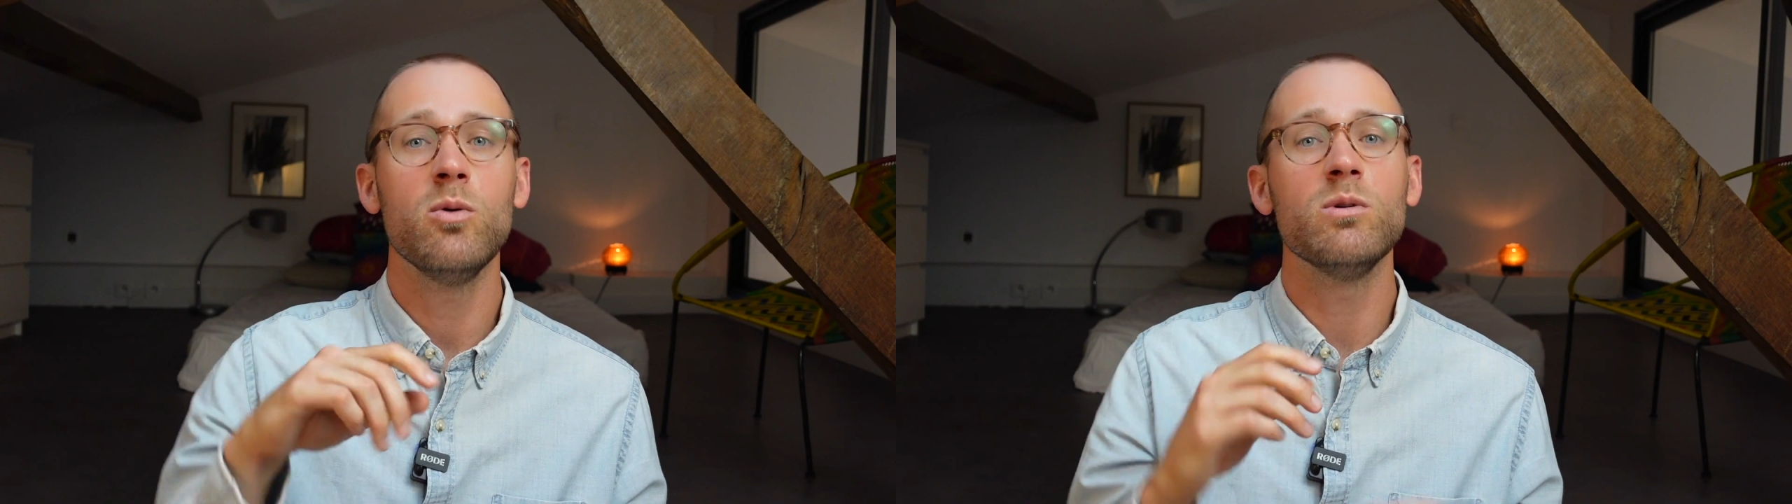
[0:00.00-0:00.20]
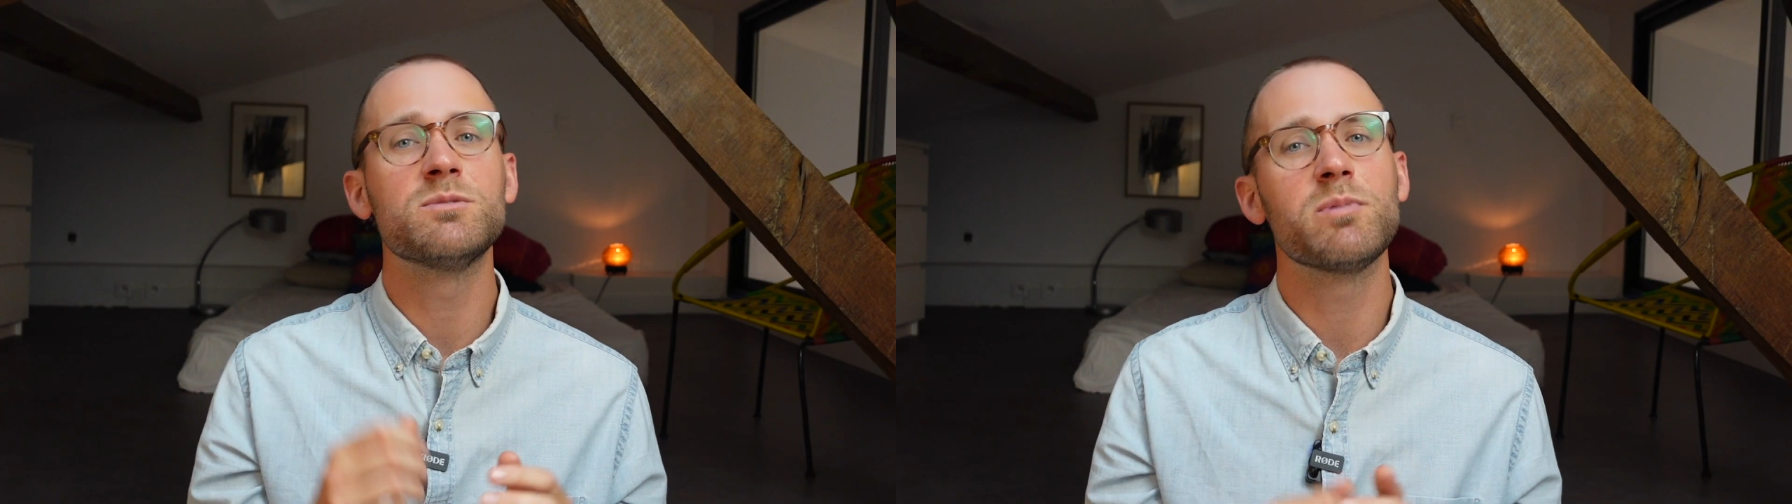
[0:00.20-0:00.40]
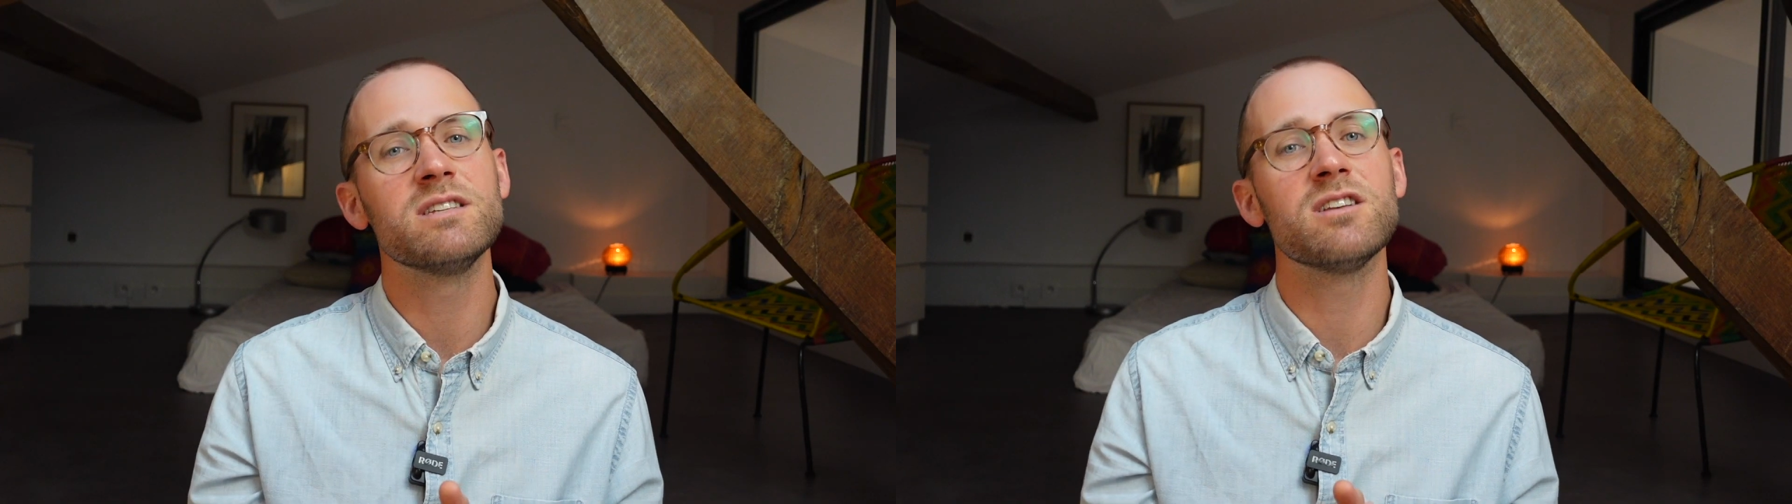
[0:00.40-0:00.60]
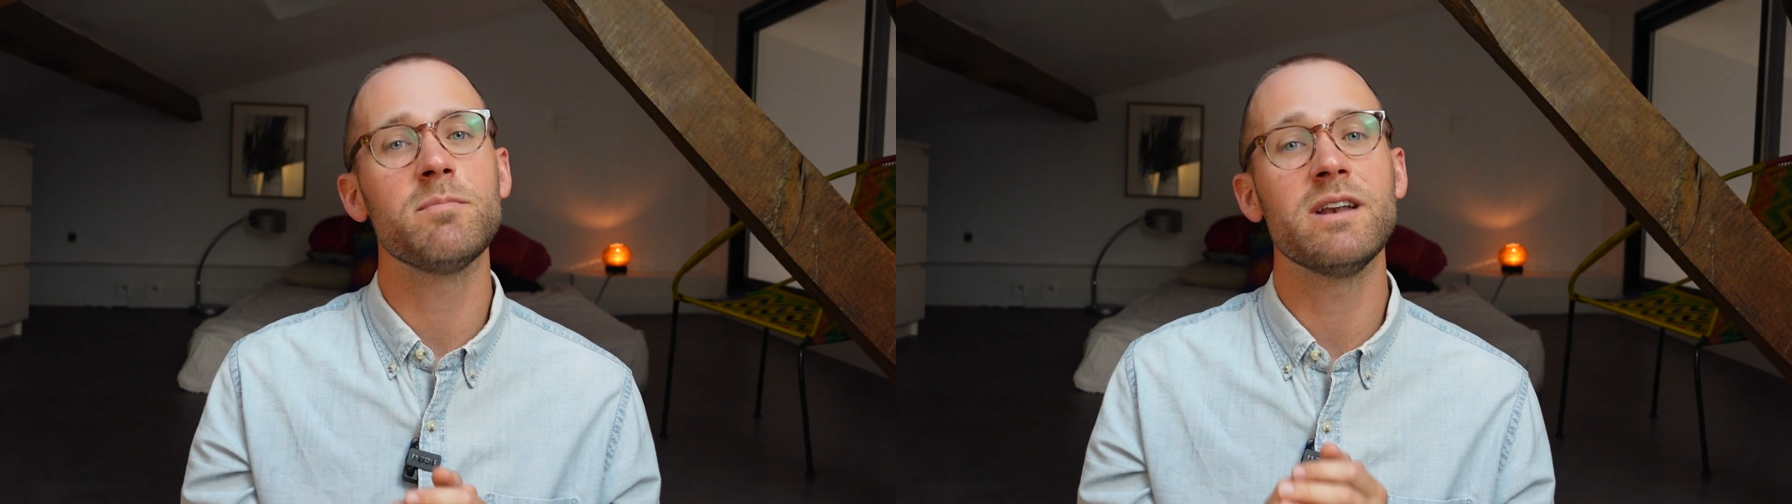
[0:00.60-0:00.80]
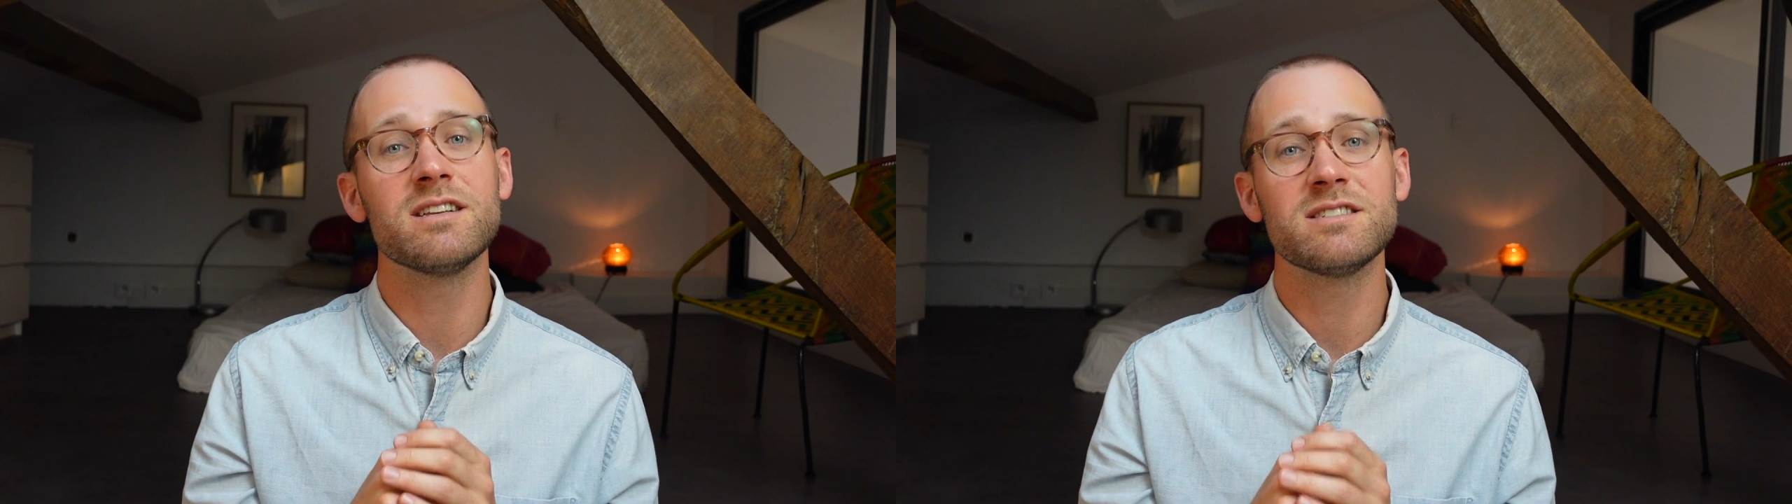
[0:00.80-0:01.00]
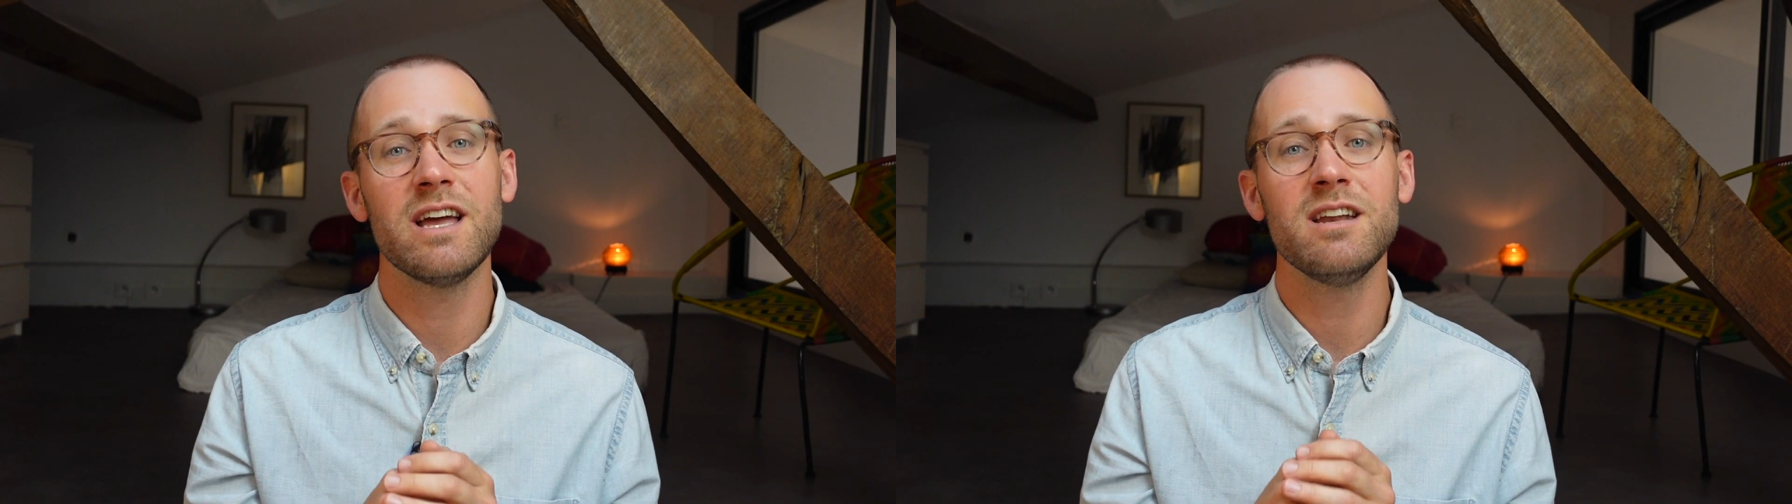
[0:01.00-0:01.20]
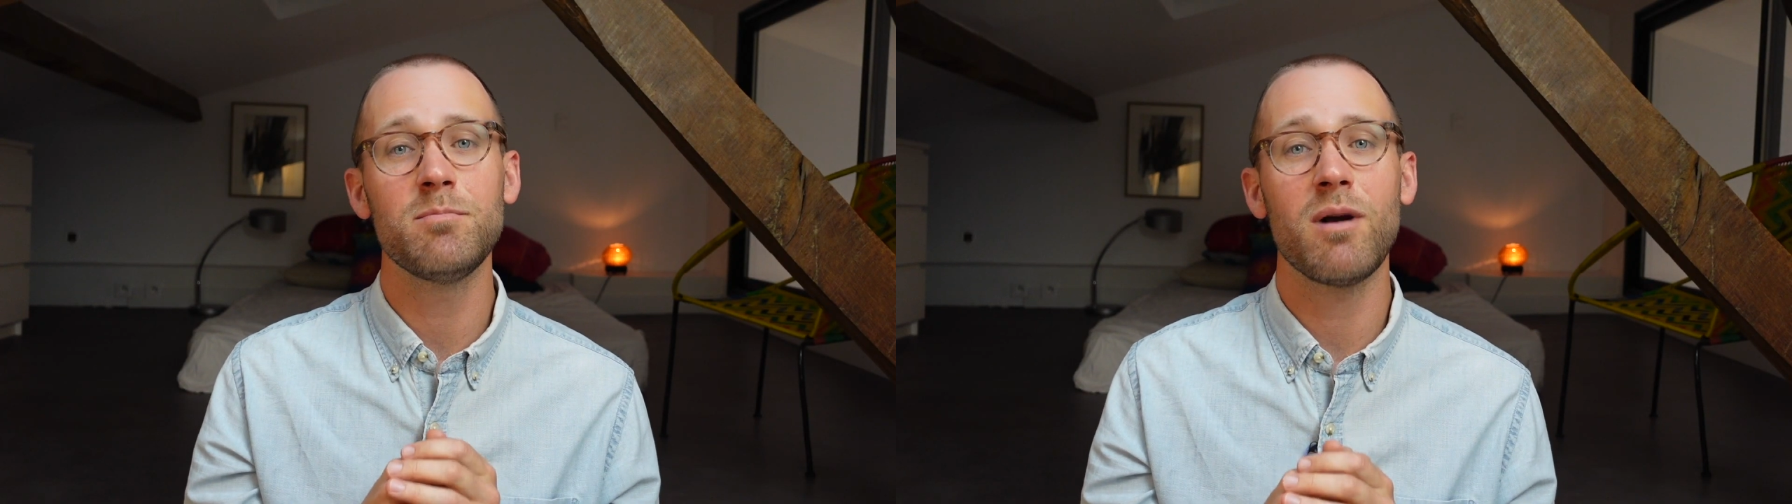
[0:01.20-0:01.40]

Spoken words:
which brings up an extended